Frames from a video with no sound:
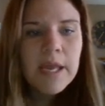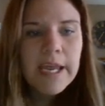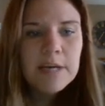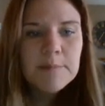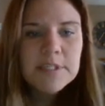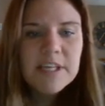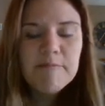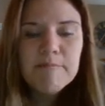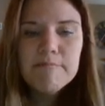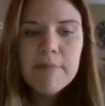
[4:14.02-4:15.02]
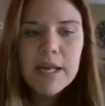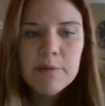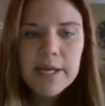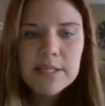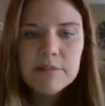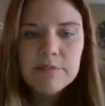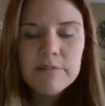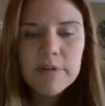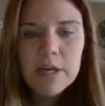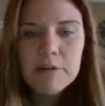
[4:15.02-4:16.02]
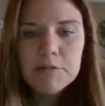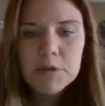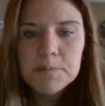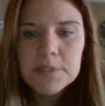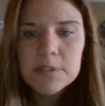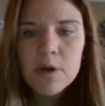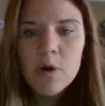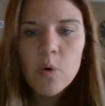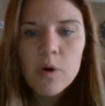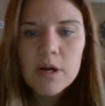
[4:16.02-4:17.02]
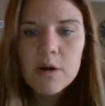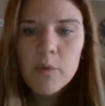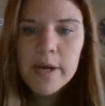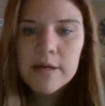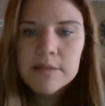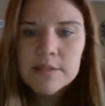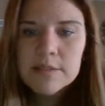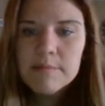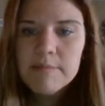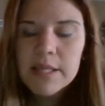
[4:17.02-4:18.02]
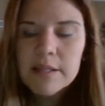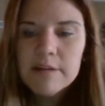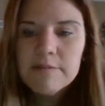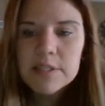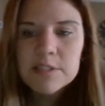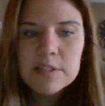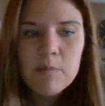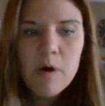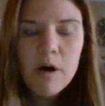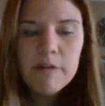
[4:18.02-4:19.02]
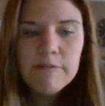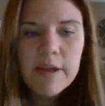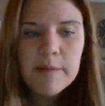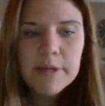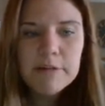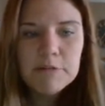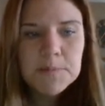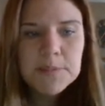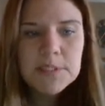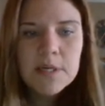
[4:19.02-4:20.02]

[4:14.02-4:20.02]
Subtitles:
Animals have many ways of living in groups. Orca whales may live in small family groups.